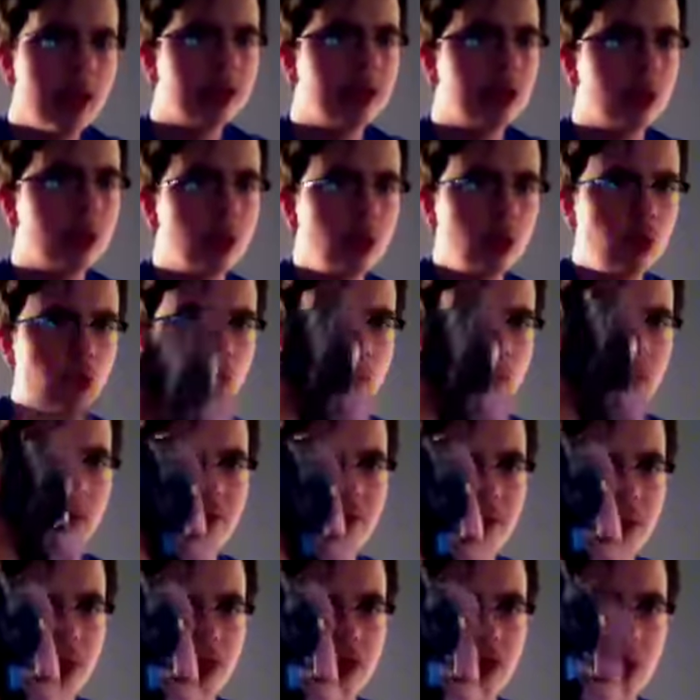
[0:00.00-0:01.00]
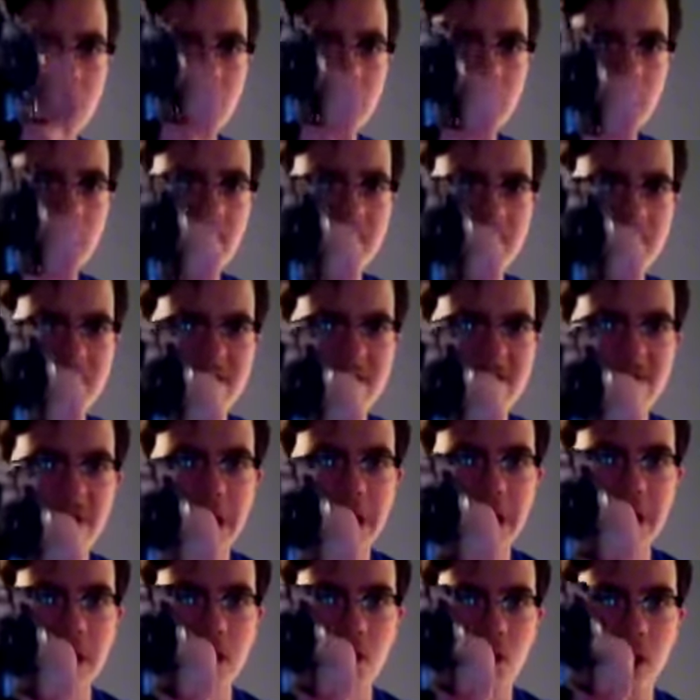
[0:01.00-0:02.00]
"Don't you ever try and
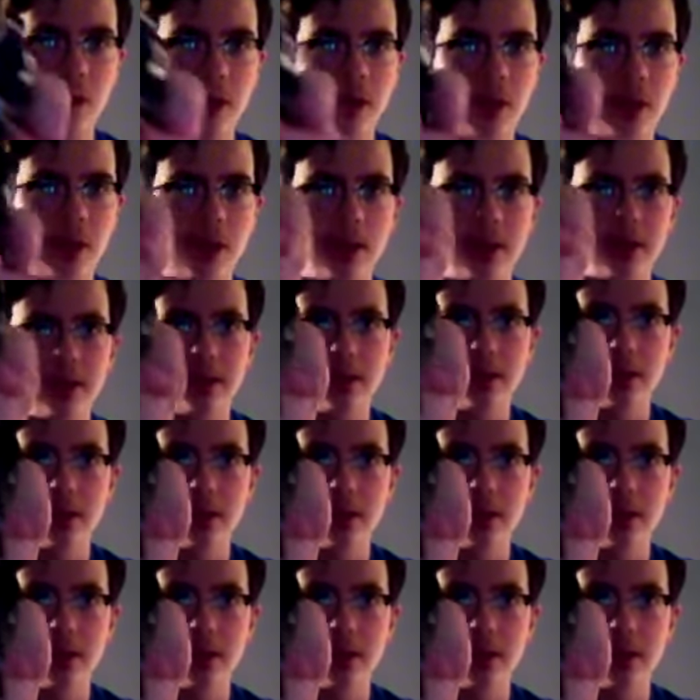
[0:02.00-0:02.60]
fucking run on us,